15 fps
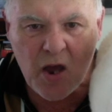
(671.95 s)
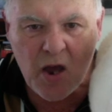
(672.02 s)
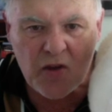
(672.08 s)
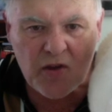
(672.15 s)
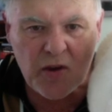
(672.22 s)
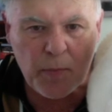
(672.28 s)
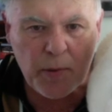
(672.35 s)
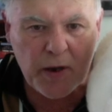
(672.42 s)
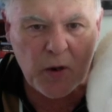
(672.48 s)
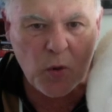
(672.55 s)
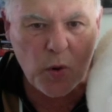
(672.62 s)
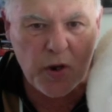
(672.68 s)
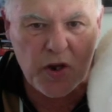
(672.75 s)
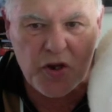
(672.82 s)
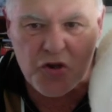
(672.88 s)
So I played
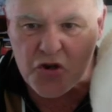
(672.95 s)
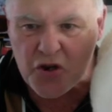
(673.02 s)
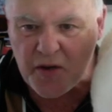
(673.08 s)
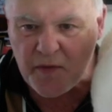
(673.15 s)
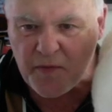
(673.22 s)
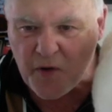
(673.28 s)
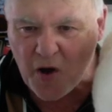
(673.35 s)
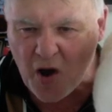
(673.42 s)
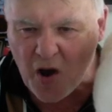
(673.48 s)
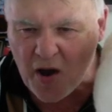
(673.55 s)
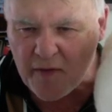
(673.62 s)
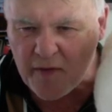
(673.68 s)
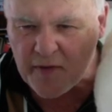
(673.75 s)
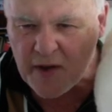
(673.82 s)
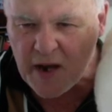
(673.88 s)
queen g5,